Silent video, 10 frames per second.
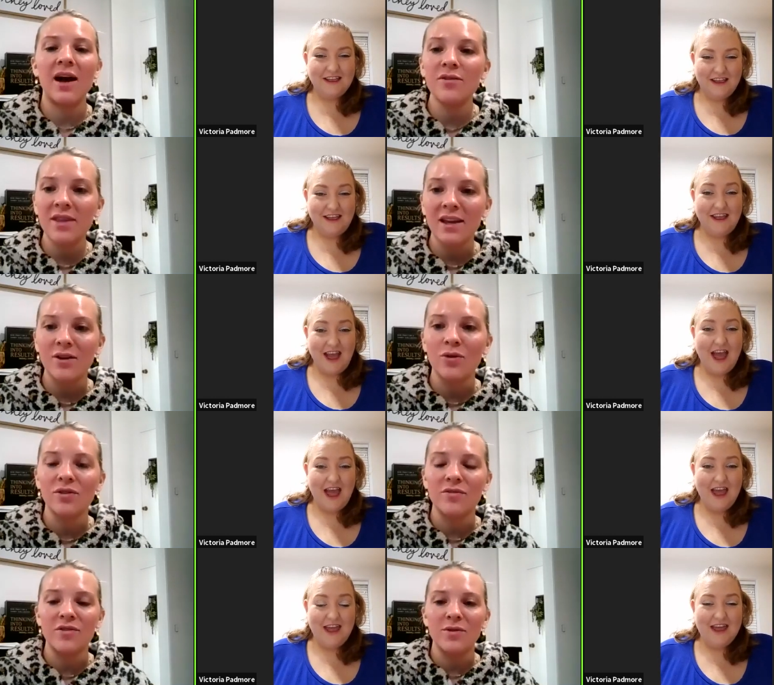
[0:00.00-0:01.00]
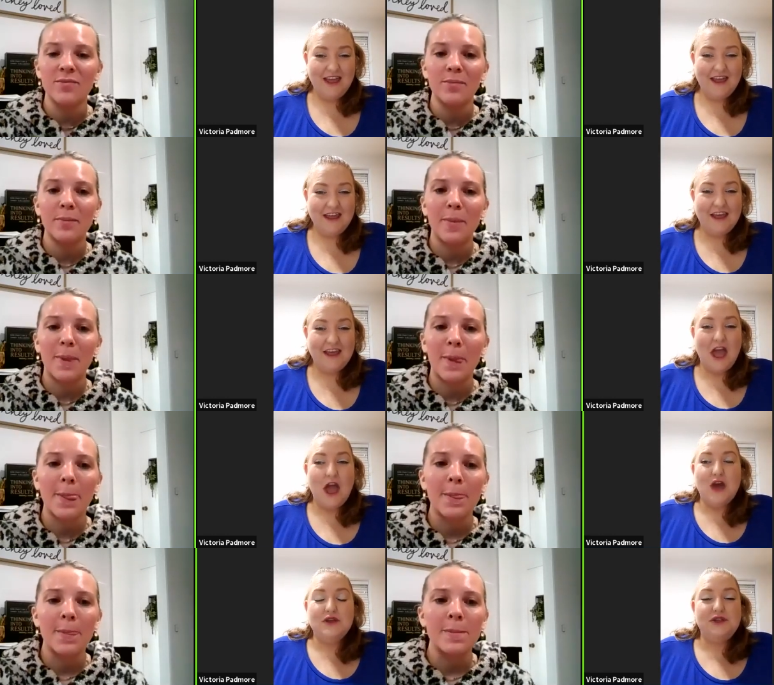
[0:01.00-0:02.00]
Speaker 1: how do they get a mm-hmm. hold of
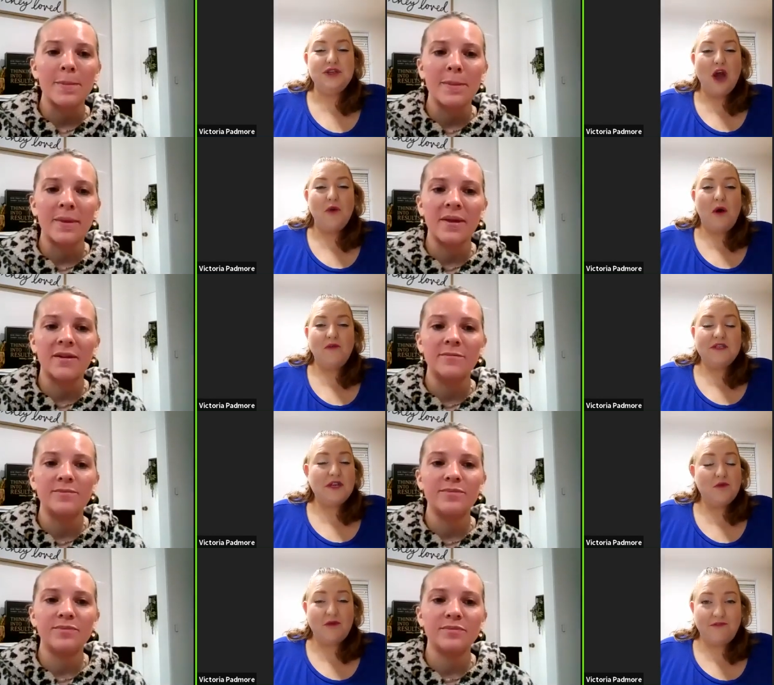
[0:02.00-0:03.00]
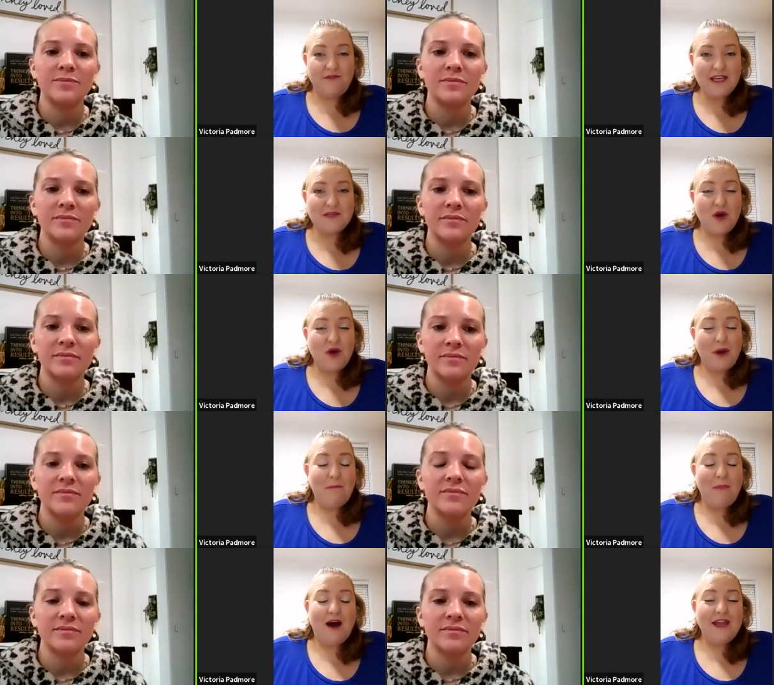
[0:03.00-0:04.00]
you so obviously we're on facebook
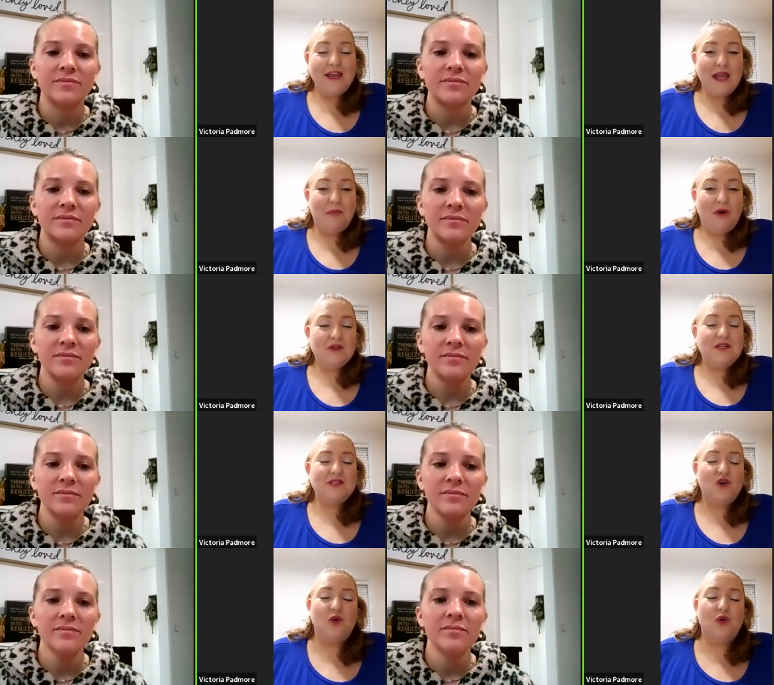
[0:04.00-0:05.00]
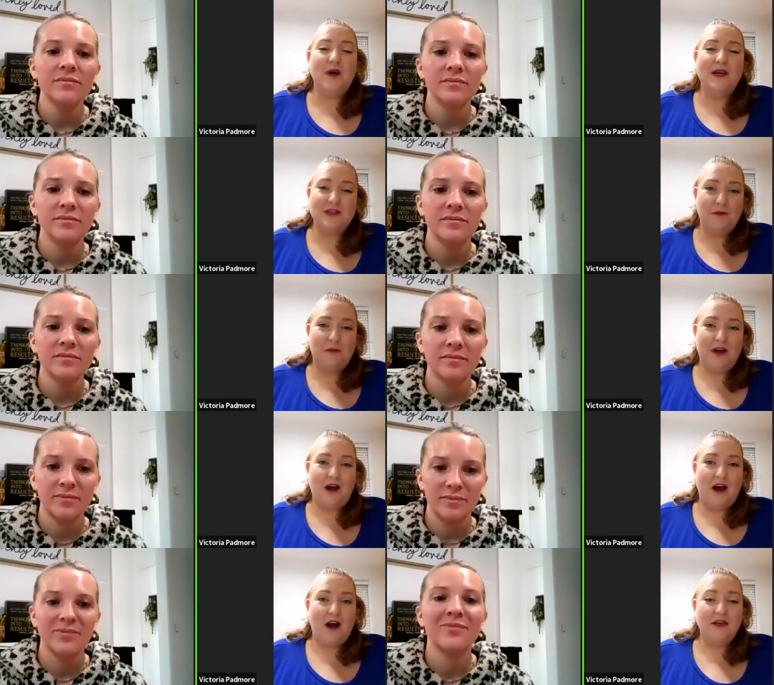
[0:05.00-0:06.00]
my inbox is always
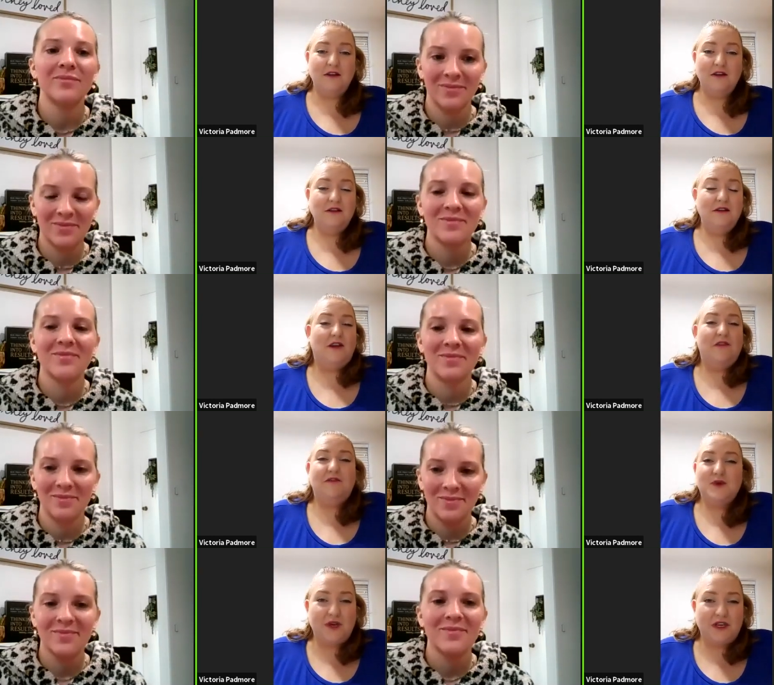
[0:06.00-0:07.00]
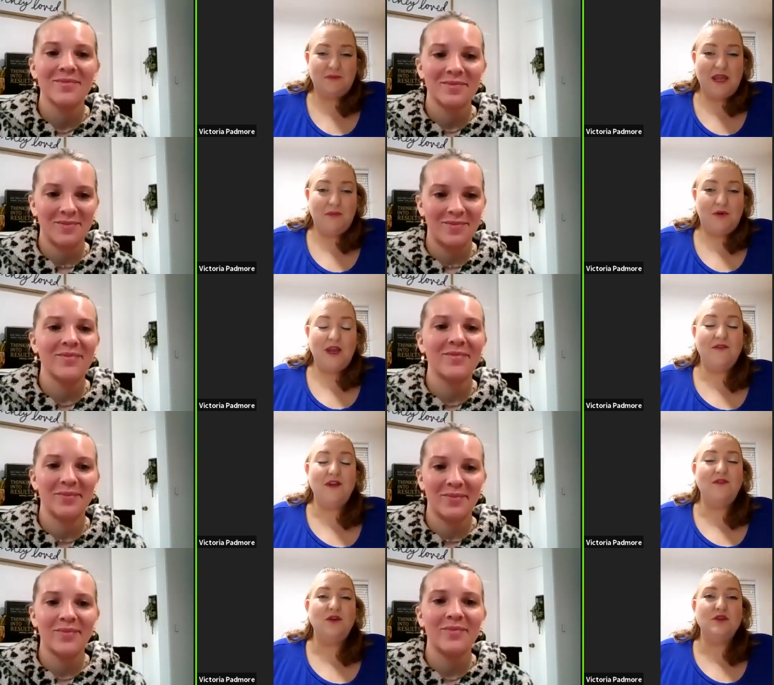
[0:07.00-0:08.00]
open i love talking to people
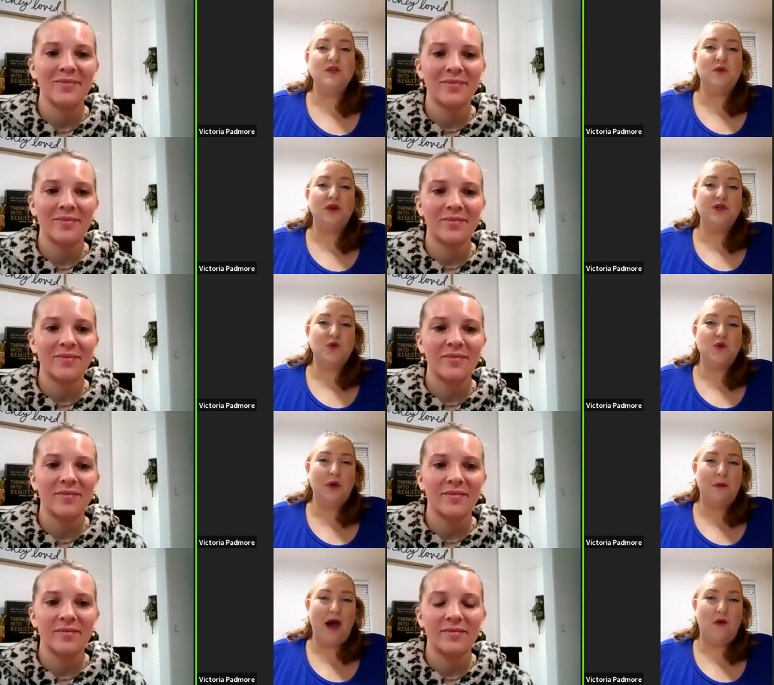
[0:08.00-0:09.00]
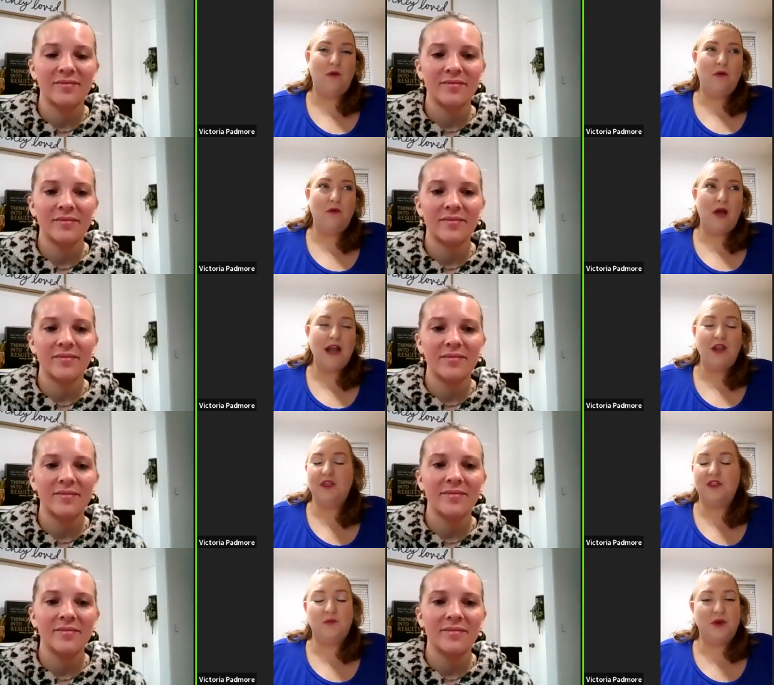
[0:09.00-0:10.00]
even if you just want to talk about
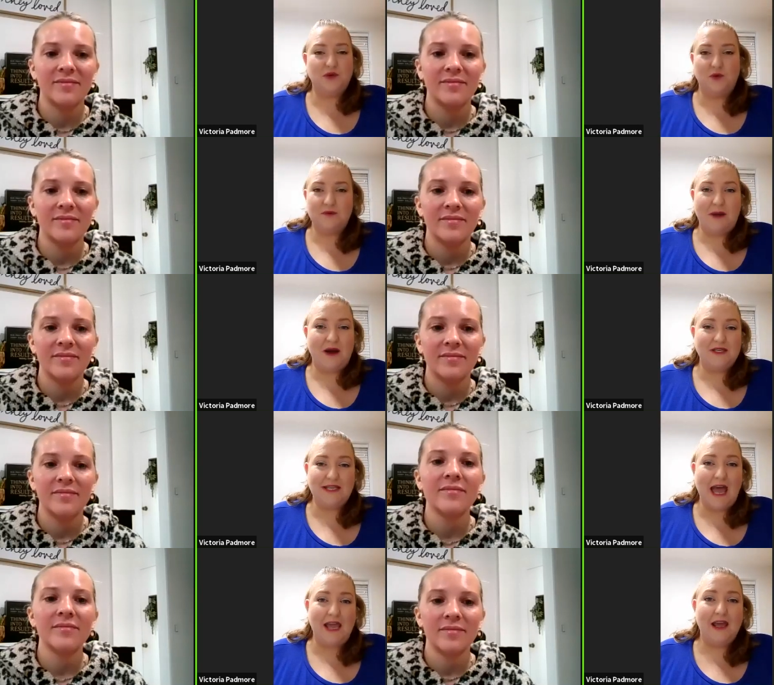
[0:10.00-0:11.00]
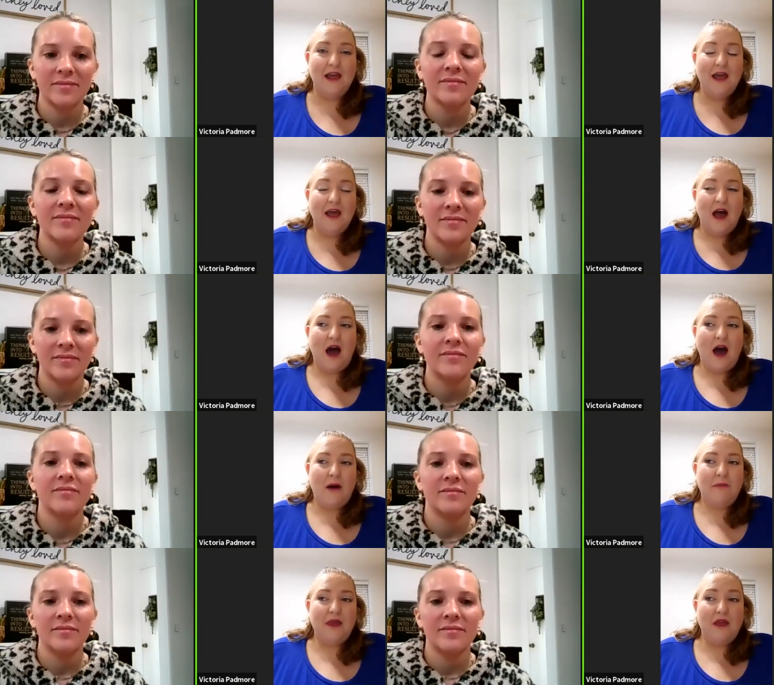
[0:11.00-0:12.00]
anything that we talked about today
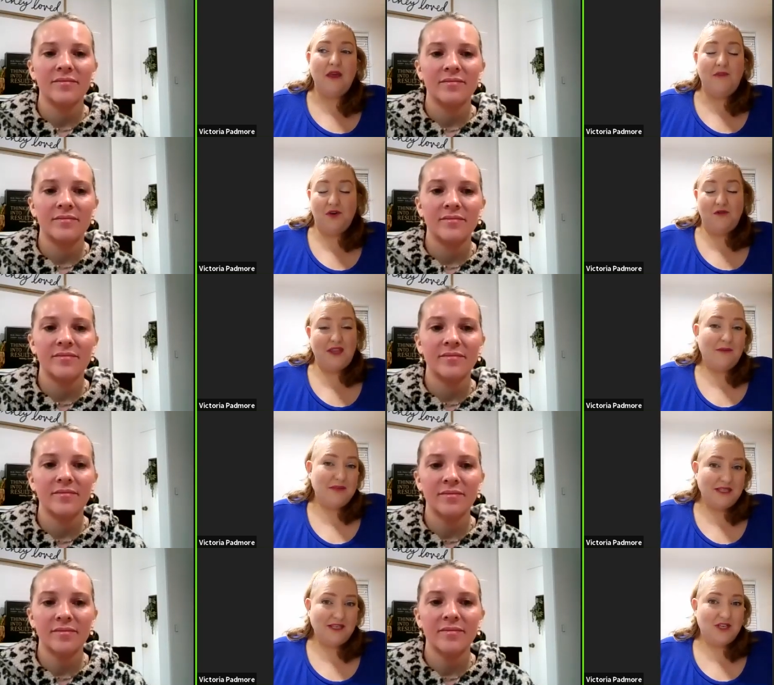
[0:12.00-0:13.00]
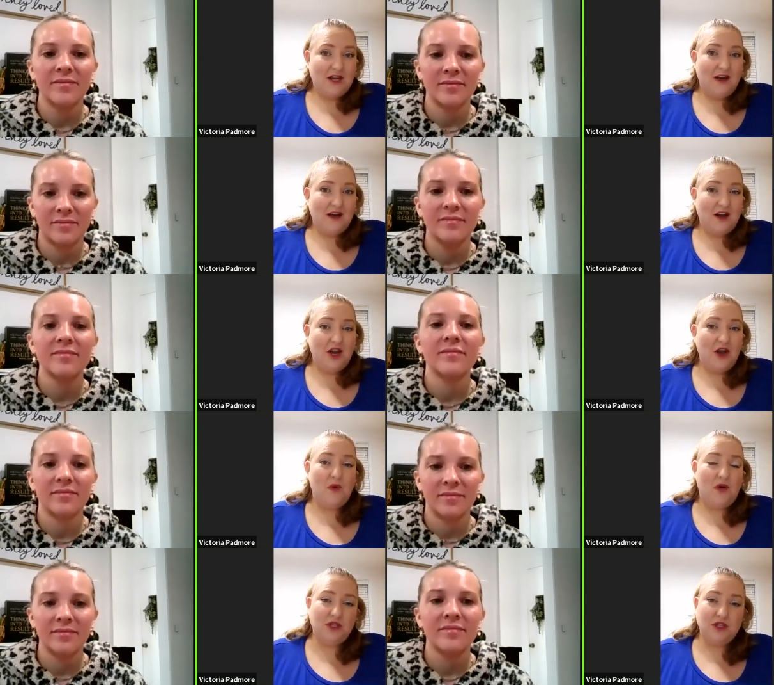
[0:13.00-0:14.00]
um, if you're in that position and
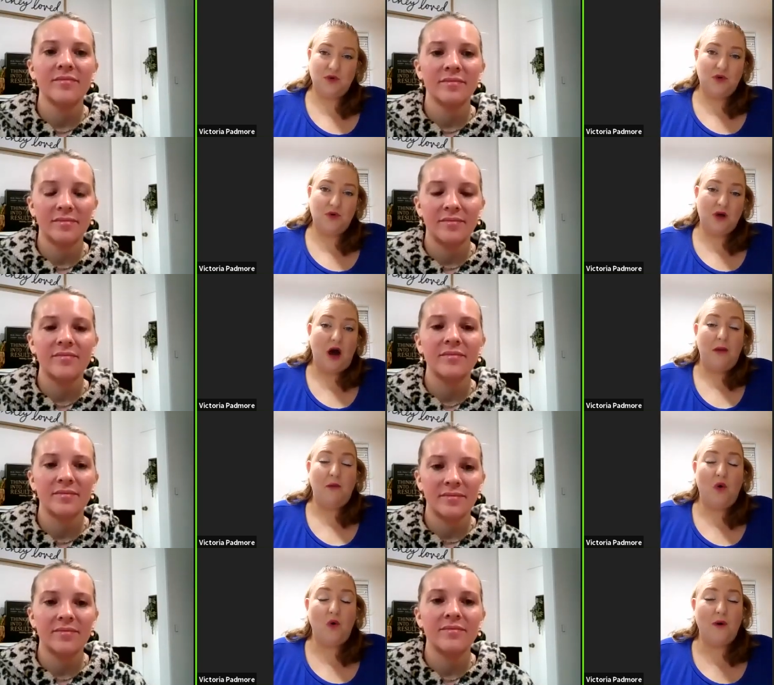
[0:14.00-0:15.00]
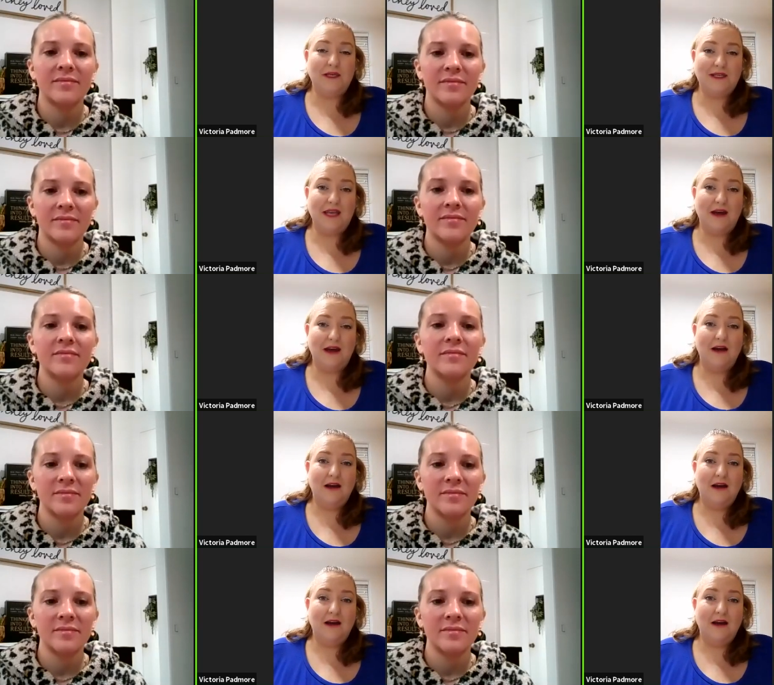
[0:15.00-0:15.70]
you want to talk, I'm always here.